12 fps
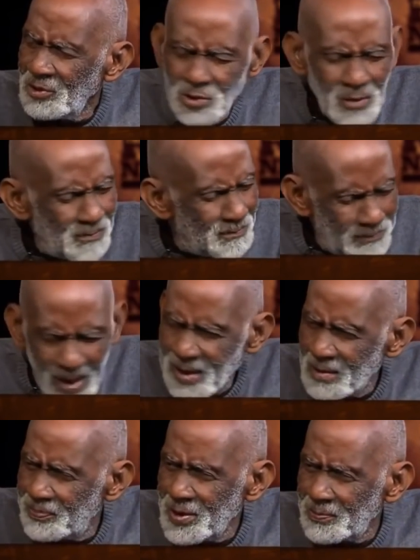You
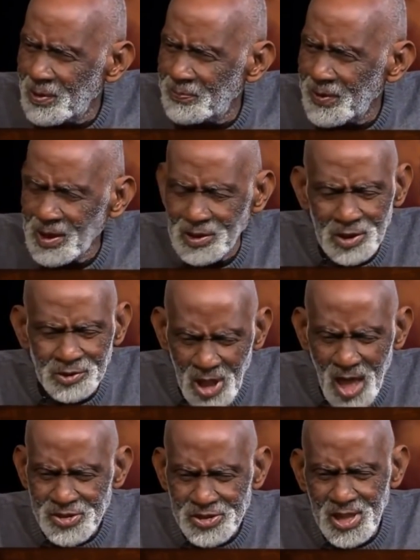better be prepared. The
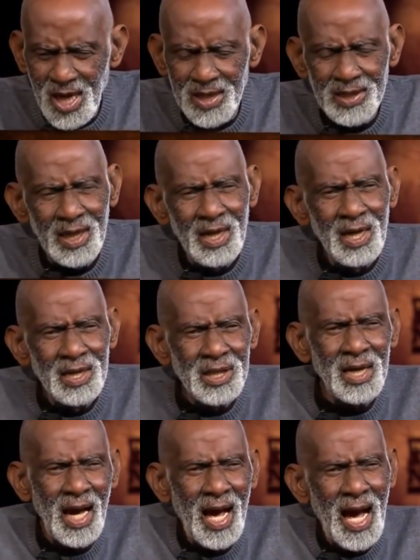judge said
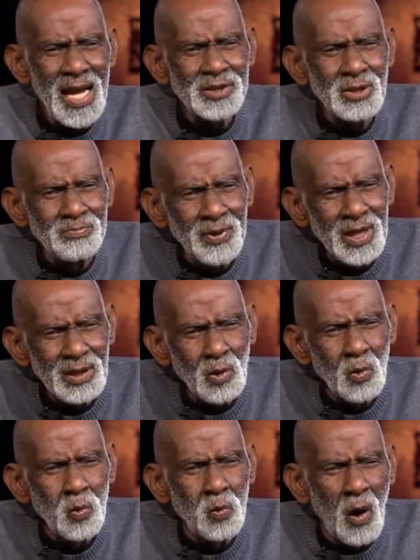that I had to bring
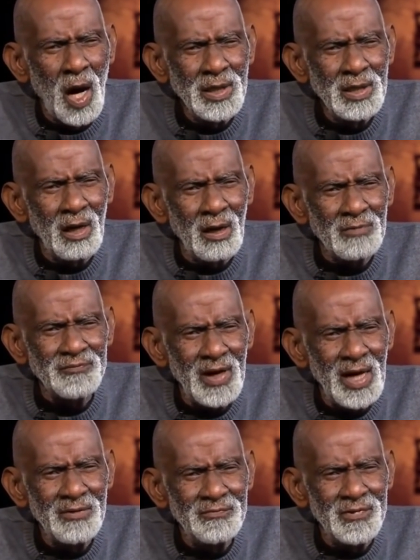one of
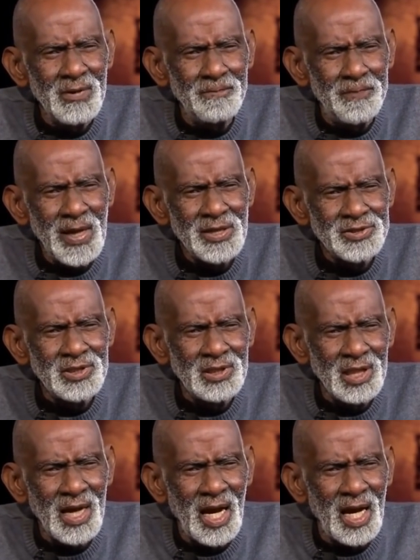every
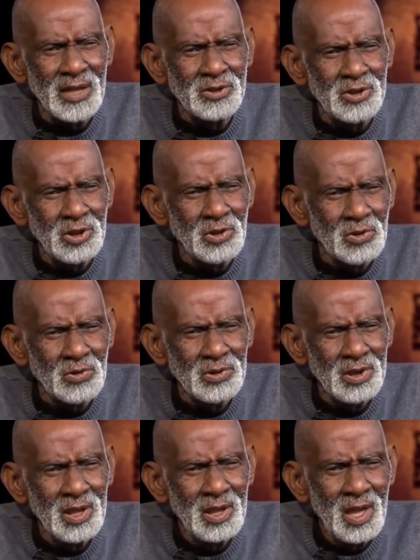patient that I had
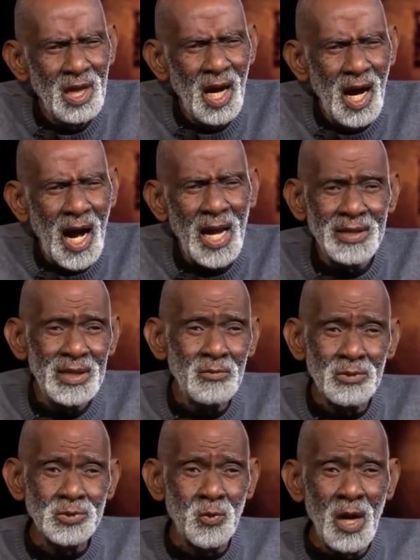cured, and there
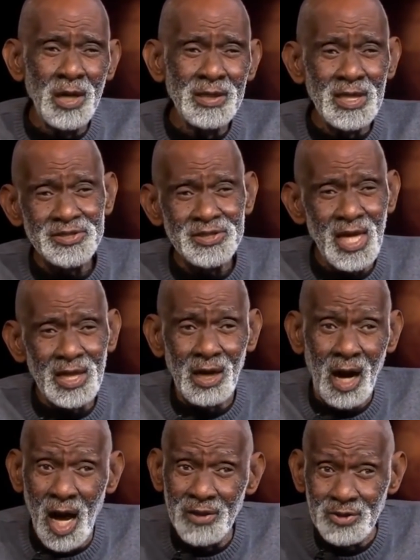was one that said
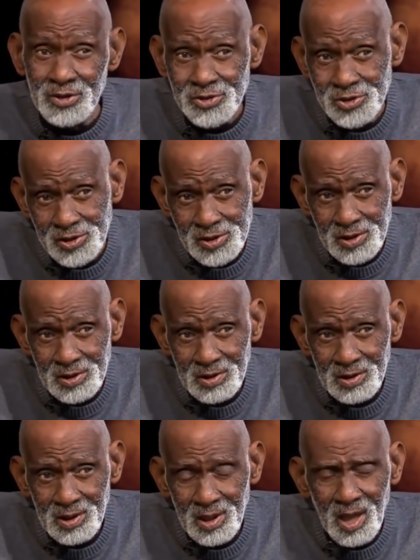others.
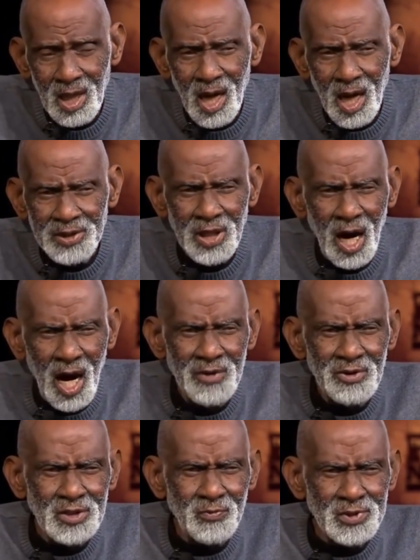The
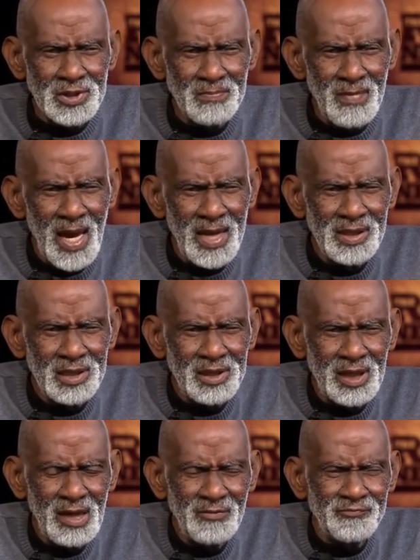others was a man
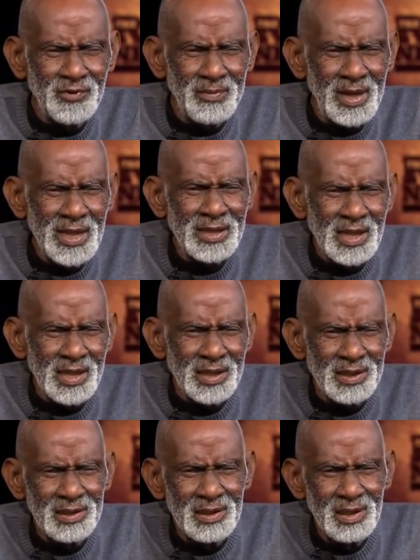that came from
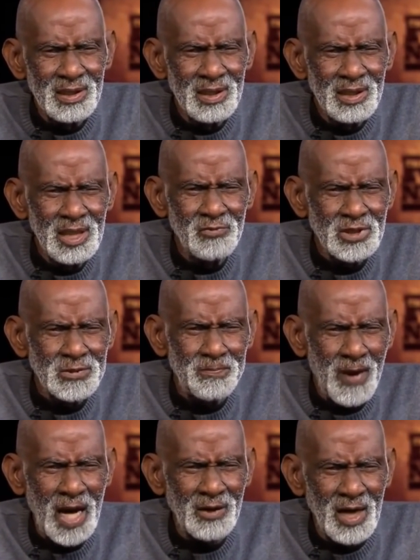Italy. He was
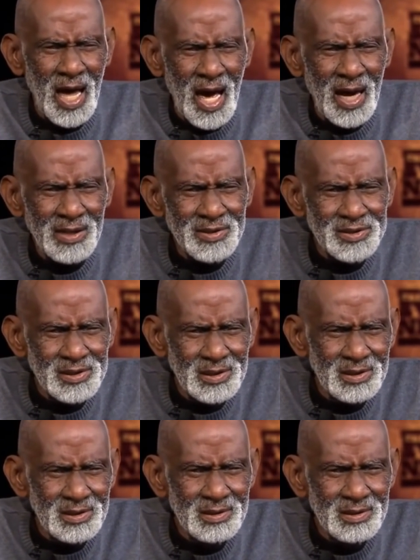paralyzed.